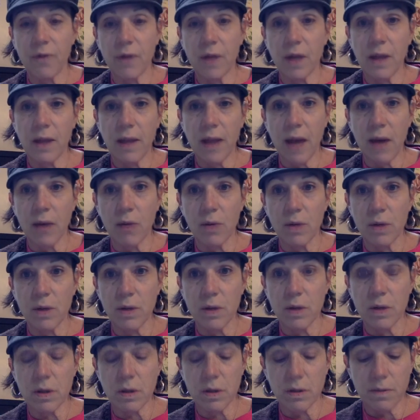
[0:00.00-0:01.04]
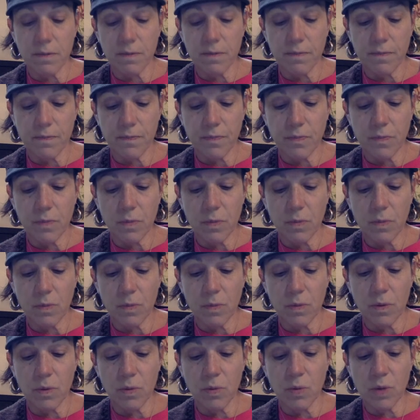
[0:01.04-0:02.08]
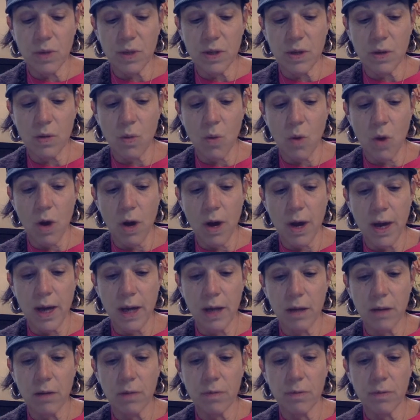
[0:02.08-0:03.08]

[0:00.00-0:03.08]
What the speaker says: and that was the reason why